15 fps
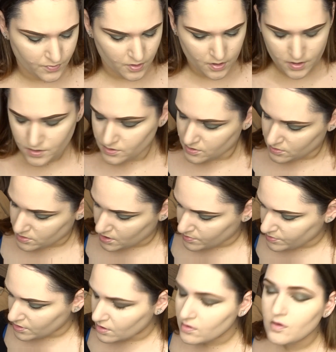All right, so
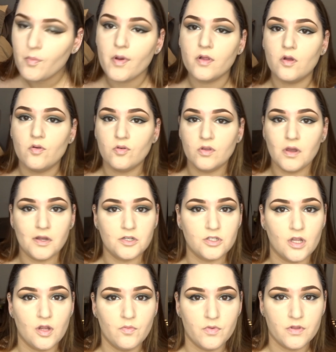time to go on my lower lash
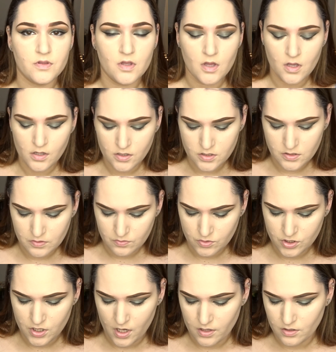line with some
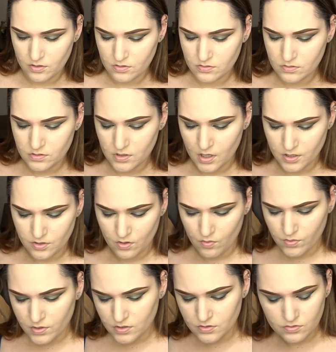shadows. I don't
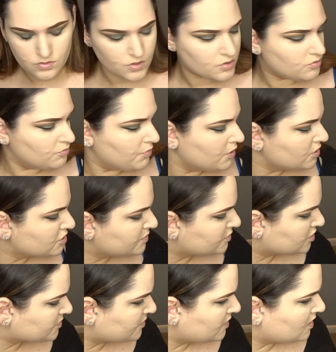want to do too much
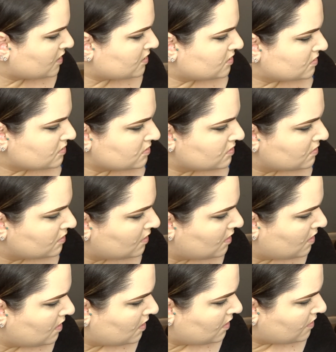just because
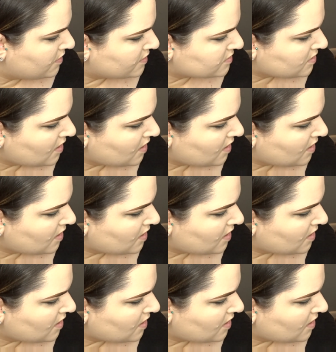the